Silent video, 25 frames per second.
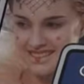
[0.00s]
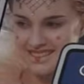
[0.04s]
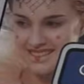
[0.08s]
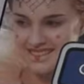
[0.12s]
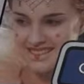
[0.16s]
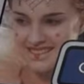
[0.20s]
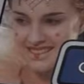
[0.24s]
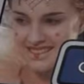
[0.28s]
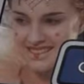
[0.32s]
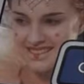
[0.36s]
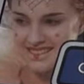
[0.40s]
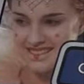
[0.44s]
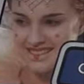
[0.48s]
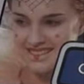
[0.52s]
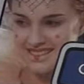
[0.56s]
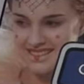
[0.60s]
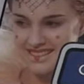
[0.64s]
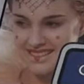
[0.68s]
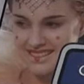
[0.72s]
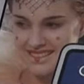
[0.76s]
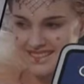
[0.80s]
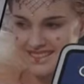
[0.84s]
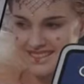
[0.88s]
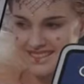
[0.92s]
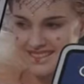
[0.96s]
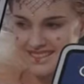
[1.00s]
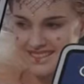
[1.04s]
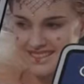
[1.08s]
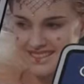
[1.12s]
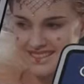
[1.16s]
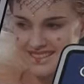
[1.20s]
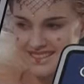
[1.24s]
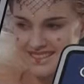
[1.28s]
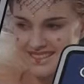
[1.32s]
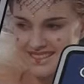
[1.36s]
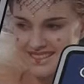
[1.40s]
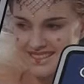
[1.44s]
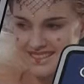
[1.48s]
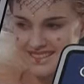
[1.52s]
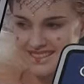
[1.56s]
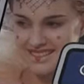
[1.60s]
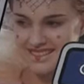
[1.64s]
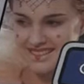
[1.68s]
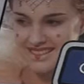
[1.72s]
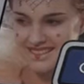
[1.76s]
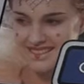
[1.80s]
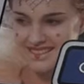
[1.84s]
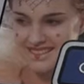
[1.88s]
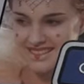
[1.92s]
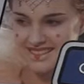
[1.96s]

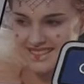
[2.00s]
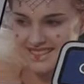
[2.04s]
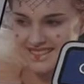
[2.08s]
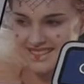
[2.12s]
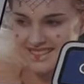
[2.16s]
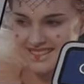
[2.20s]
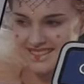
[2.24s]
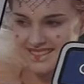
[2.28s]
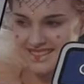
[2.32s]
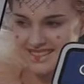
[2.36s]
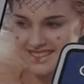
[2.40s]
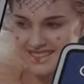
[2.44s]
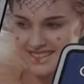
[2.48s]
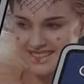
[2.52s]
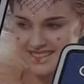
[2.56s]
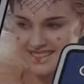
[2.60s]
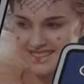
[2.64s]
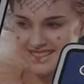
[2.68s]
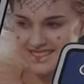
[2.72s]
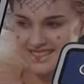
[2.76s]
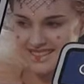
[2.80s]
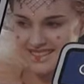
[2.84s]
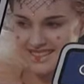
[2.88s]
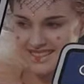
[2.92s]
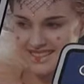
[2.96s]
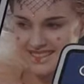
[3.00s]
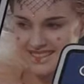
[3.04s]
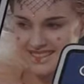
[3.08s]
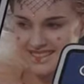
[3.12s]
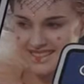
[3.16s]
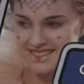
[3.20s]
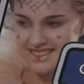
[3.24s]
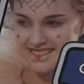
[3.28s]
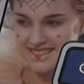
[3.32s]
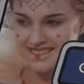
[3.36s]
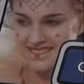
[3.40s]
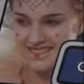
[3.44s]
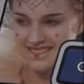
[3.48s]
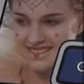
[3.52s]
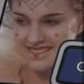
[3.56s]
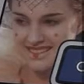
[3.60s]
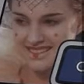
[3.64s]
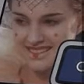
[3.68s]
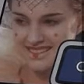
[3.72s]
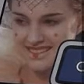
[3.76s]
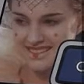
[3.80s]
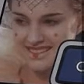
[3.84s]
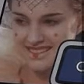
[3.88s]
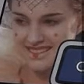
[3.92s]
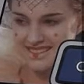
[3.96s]

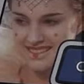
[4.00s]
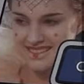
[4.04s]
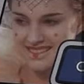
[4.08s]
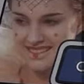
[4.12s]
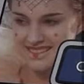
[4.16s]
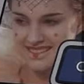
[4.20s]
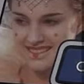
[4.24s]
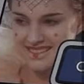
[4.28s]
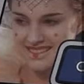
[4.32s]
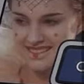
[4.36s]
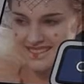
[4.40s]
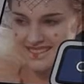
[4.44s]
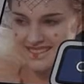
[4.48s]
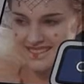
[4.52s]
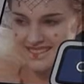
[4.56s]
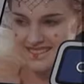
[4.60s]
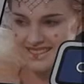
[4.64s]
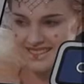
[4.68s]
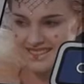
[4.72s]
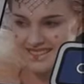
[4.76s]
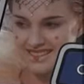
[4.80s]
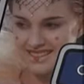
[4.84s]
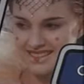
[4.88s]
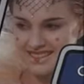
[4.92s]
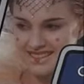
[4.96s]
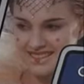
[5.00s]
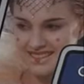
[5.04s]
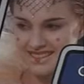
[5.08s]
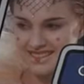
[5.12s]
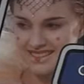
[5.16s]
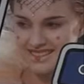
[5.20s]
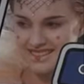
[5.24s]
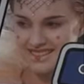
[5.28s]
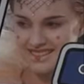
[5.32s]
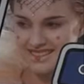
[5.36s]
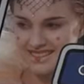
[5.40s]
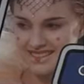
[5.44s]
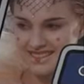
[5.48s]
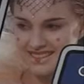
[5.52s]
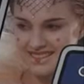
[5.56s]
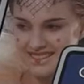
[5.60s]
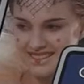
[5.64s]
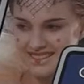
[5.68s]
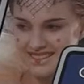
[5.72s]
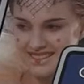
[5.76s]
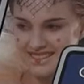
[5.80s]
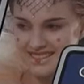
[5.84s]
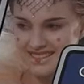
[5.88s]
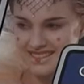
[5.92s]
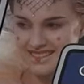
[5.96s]

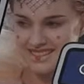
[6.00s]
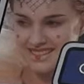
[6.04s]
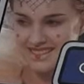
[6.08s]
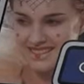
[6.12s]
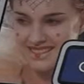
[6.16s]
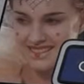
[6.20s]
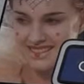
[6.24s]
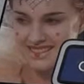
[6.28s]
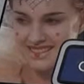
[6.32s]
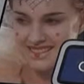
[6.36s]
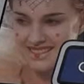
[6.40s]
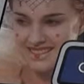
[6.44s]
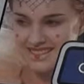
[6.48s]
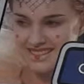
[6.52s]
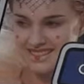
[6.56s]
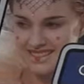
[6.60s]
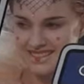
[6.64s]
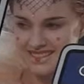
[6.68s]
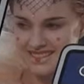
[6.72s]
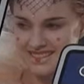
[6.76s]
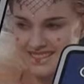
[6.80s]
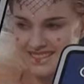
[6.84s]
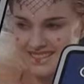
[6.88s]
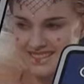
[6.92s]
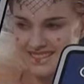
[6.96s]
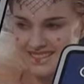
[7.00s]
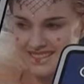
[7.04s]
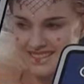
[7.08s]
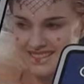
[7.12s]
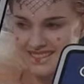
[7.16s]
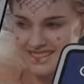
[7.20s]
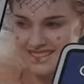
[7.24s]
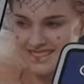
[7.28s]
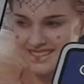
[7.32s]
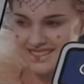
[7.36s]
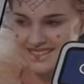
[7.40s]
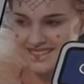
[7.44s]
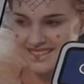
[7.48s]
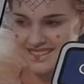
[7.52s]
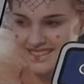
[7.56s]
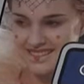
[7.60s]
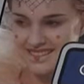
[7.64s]
Nothing is said.